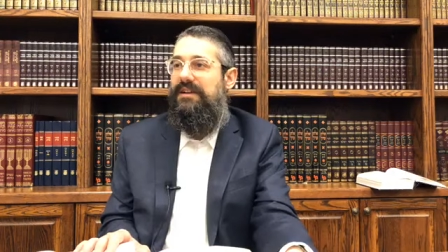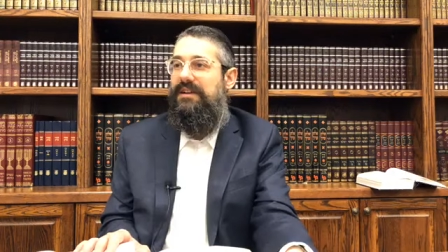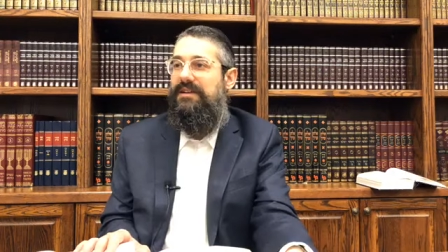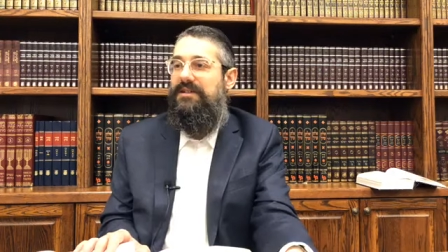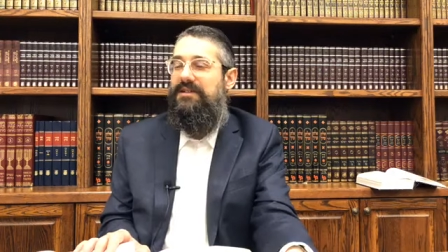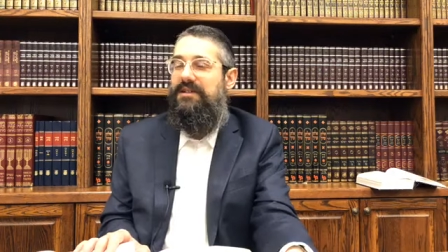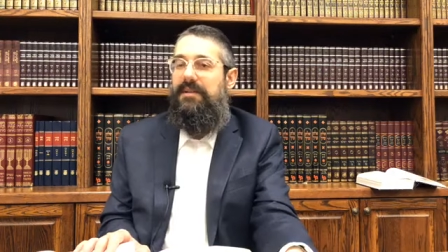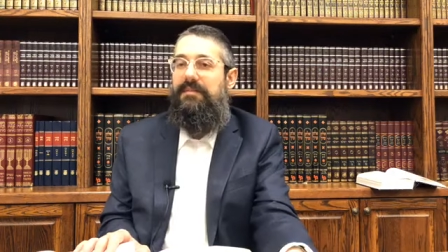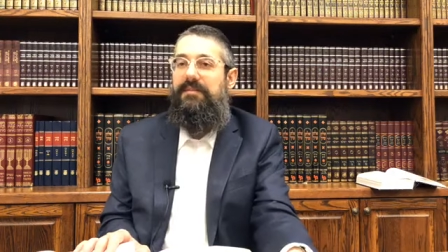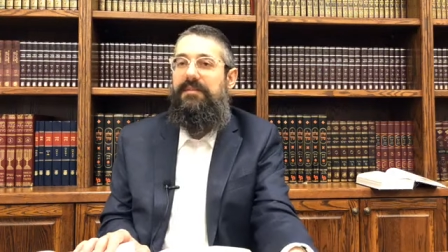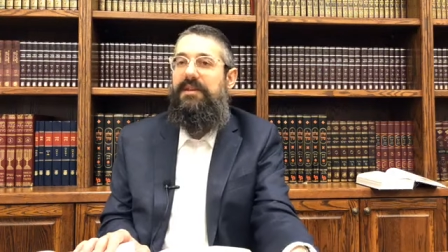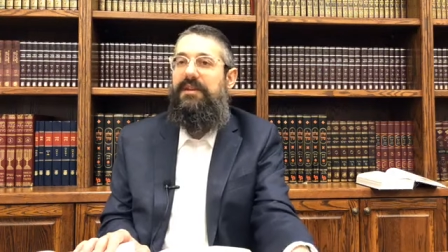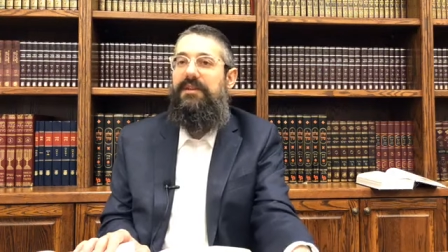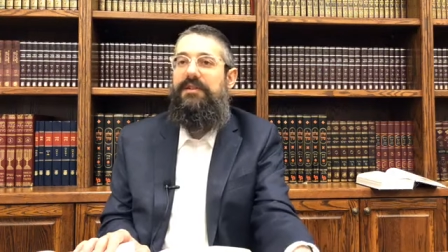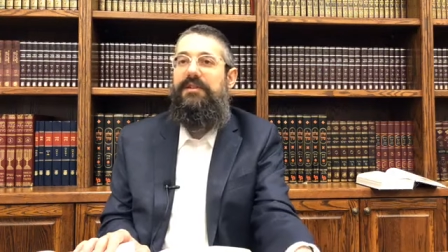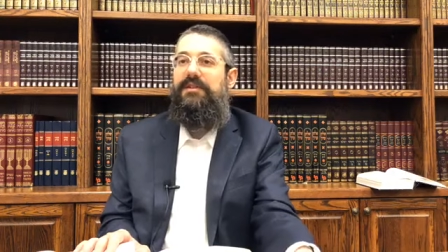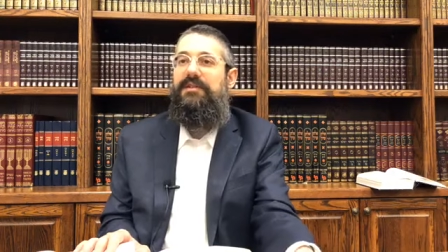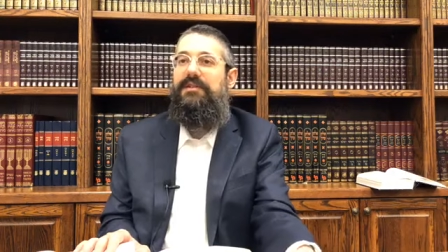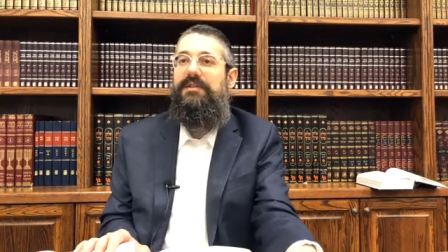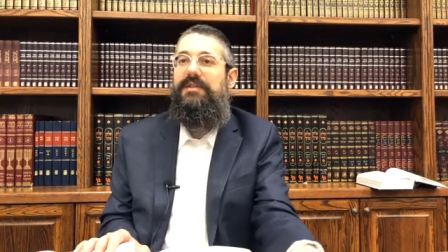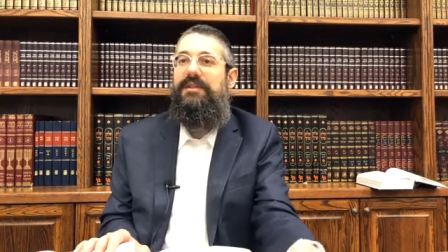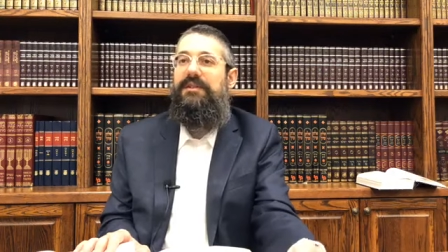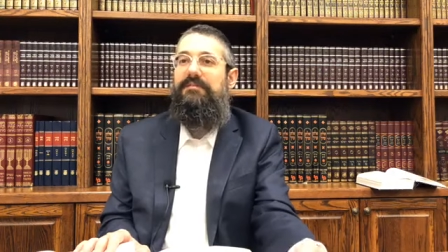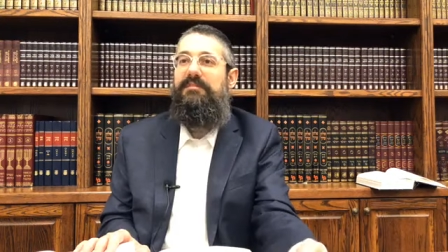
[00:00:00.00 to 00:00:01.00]
Something
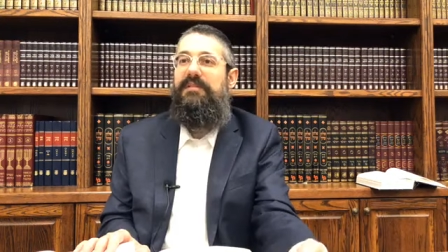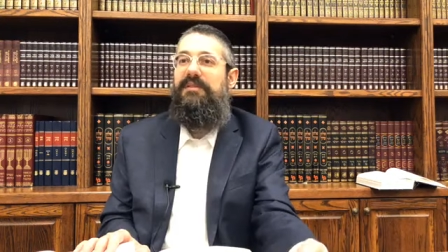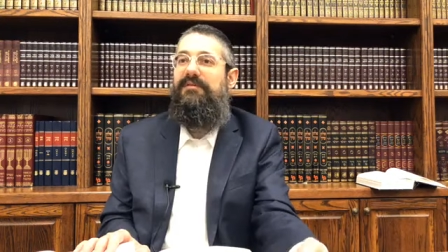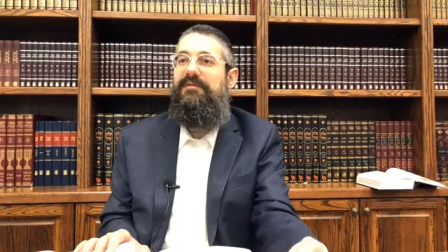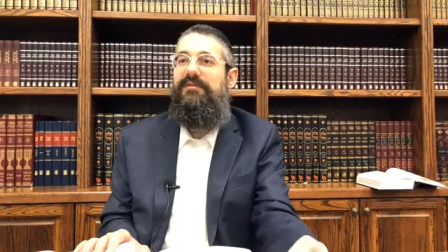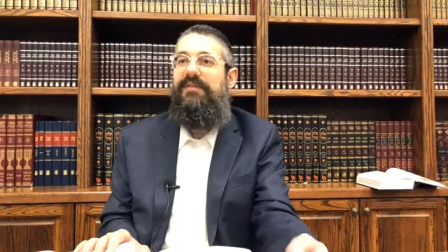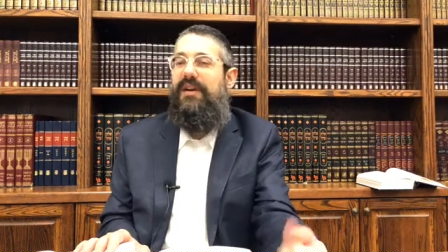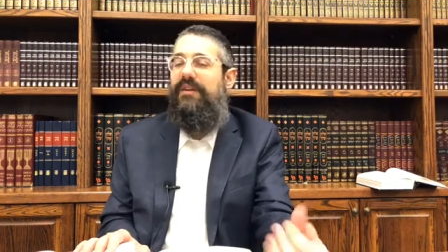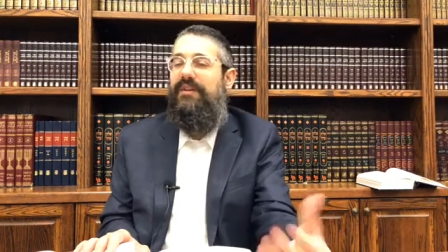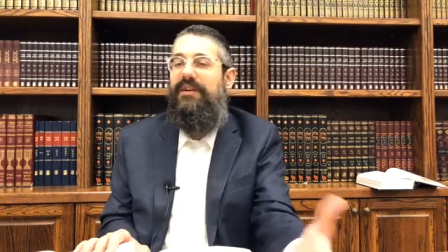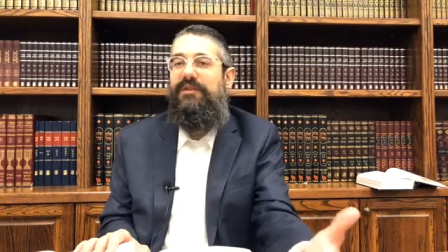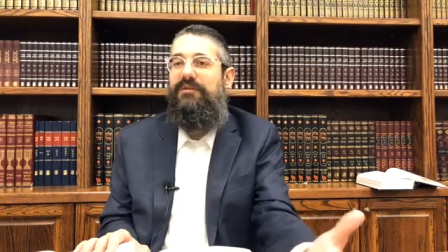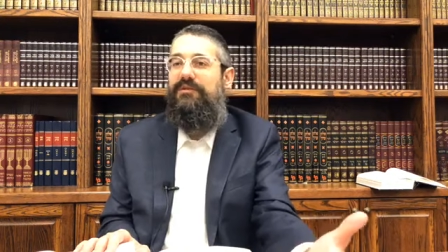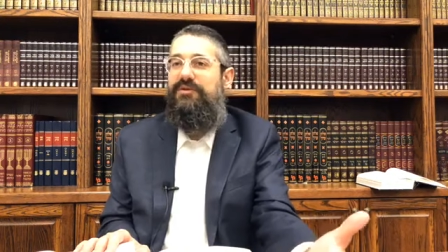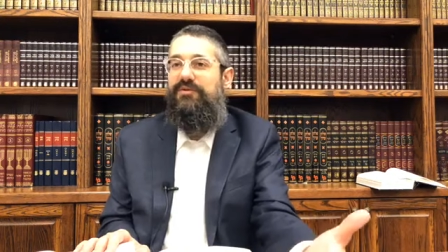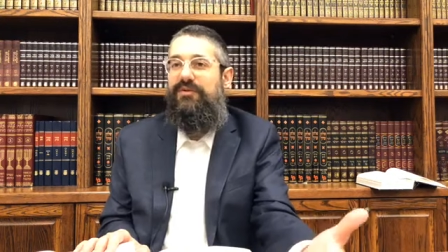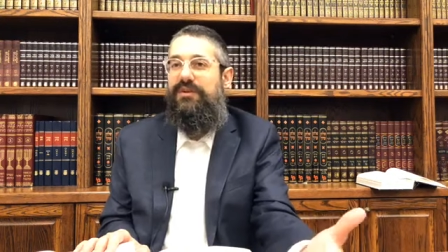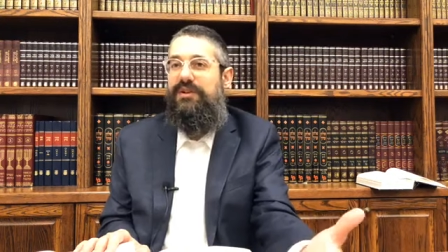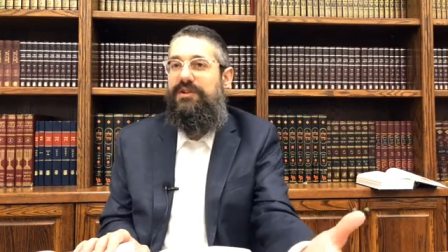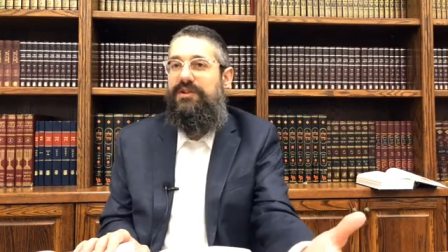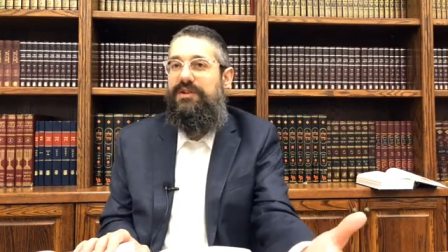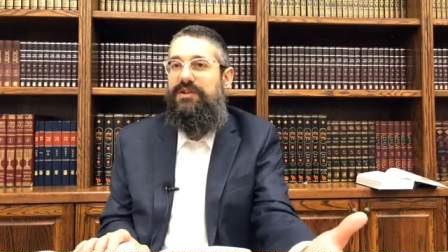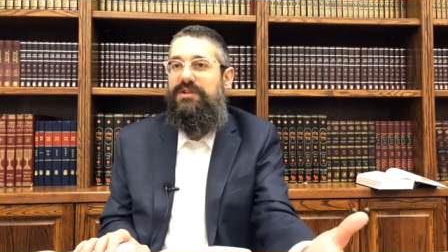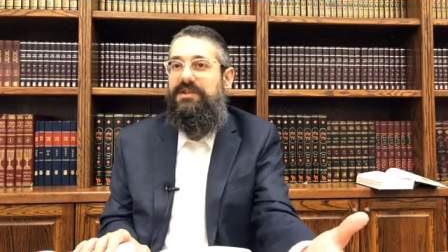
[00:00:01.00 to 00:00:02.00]
could be very
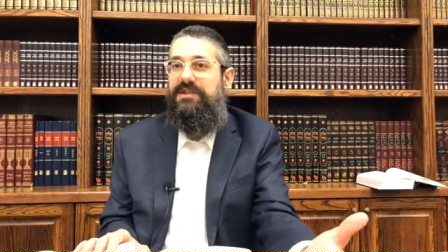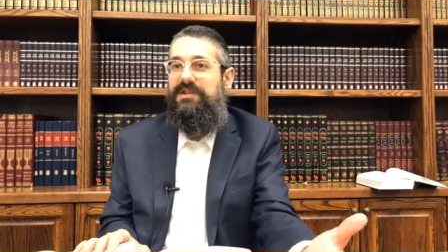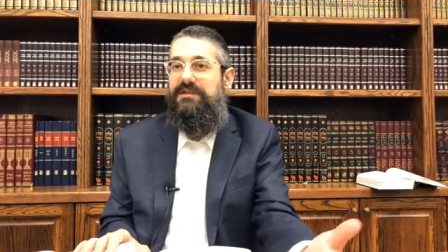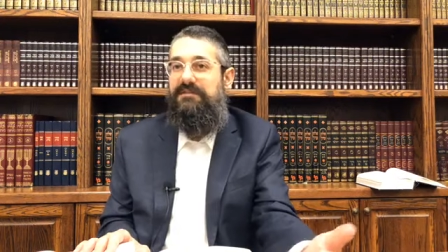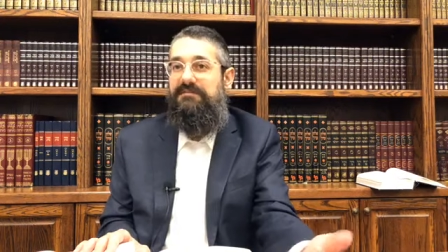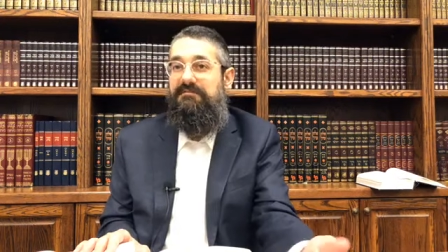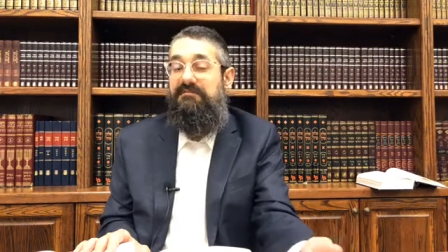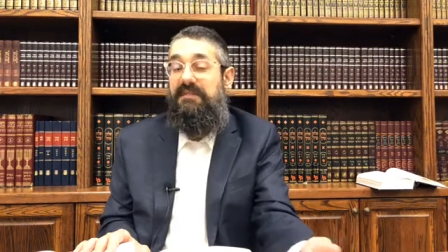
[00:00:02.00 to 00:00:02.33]
nutritious